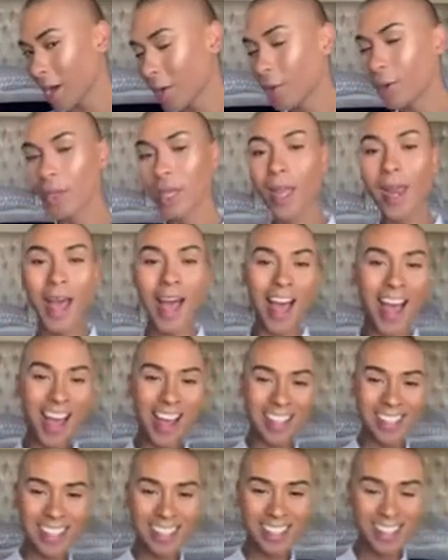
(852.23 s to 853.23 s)
Wow,
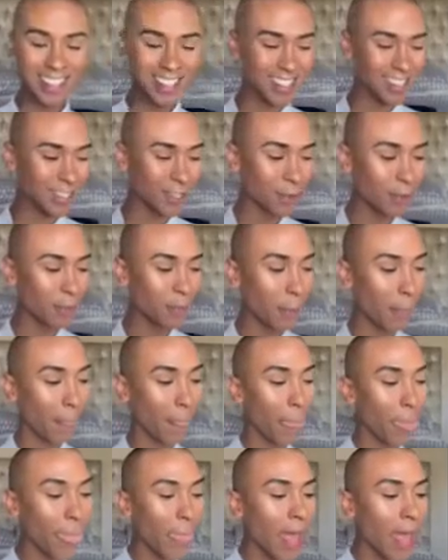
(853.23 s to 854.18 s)
look at us.